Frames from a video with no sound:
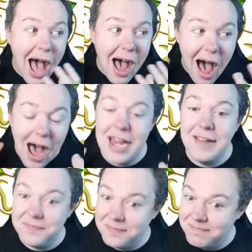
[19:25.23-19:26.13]
I
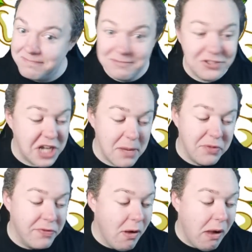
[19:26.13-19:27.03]
said it
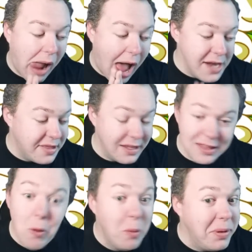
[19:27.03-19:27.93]
before. I think there
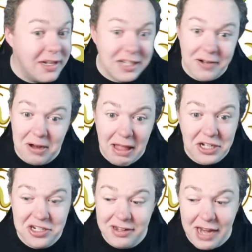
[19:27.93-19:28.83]
will be a general
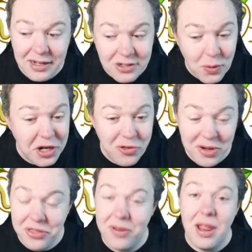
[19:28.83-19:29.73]
election in
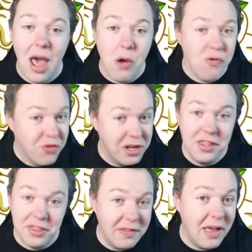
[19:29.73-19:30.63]
2023. I really
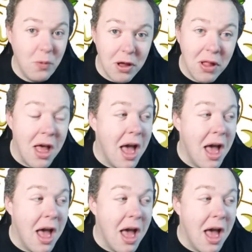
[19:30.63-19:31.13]
think there will.